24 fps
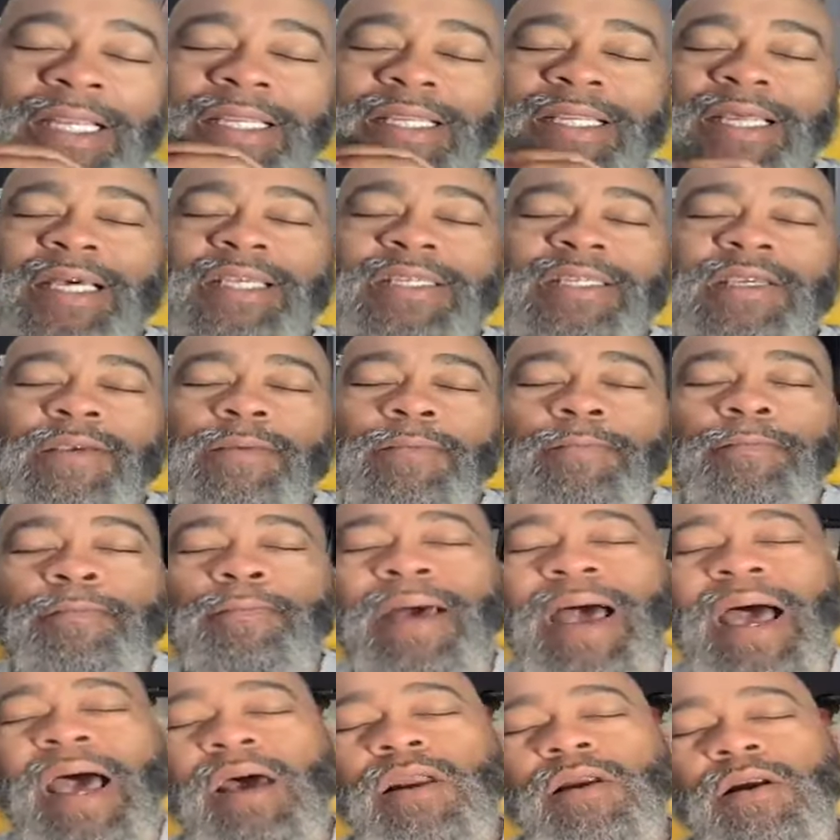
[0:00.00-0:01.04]
doesn't
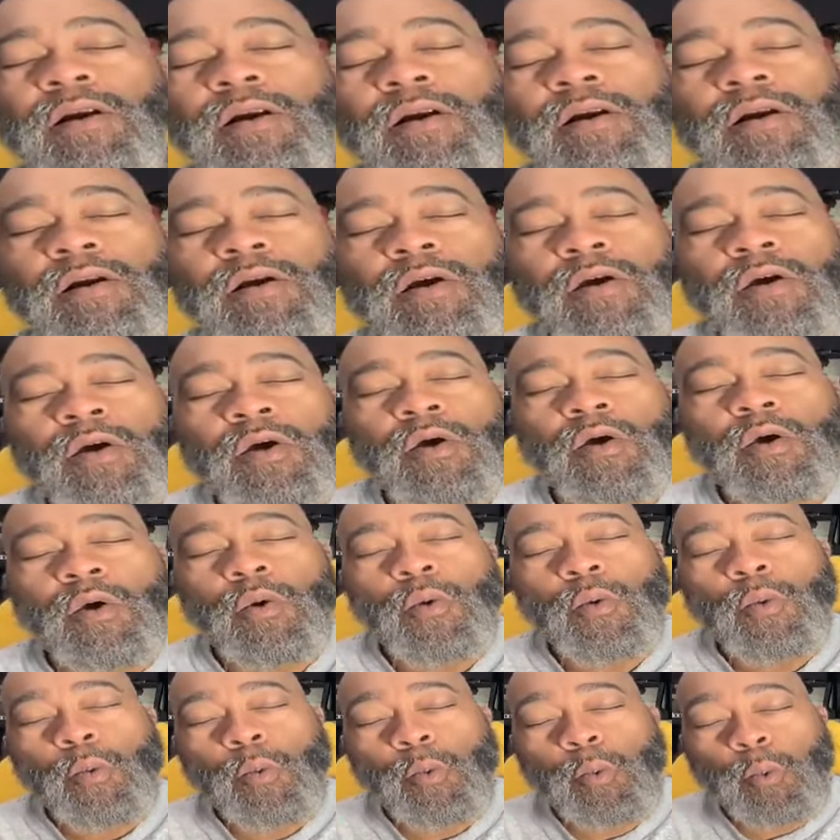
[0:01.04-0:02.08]
matter
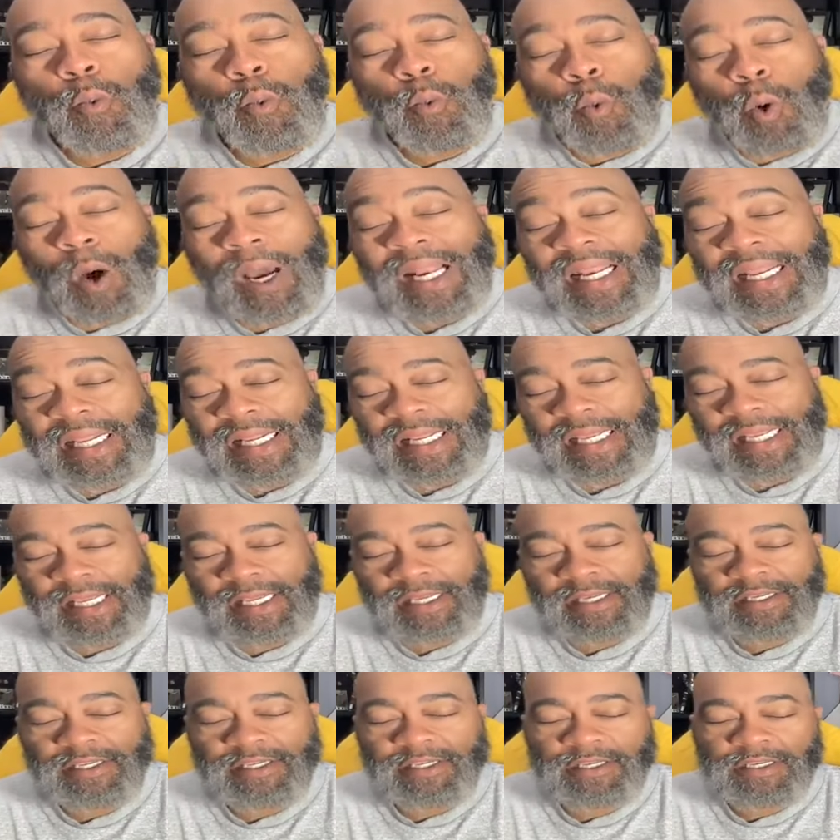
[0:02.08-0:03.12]
what it
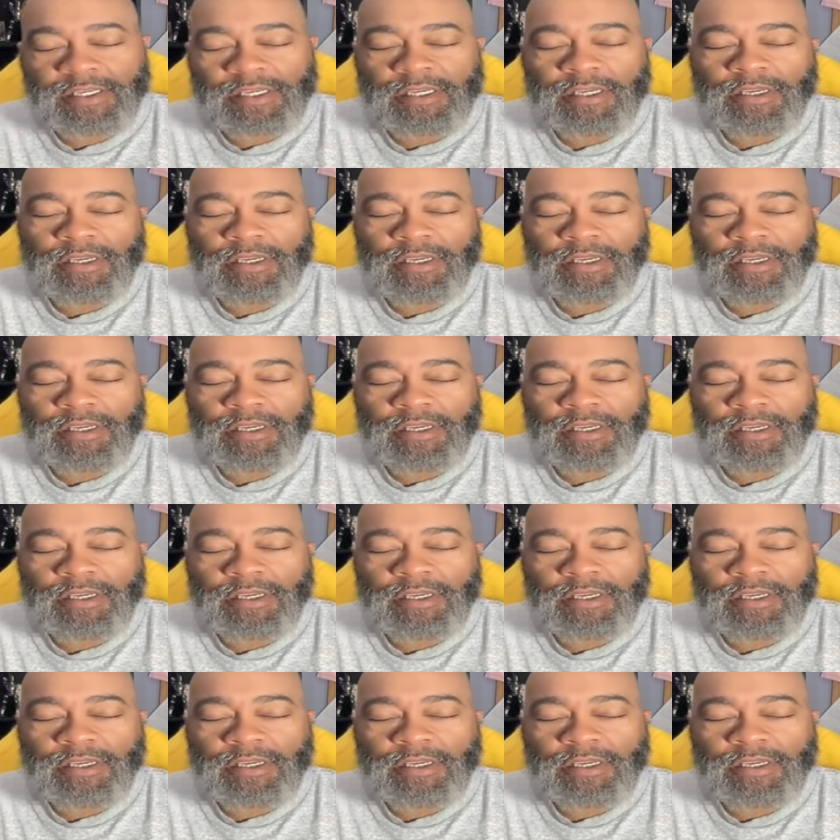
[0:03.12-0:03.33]
is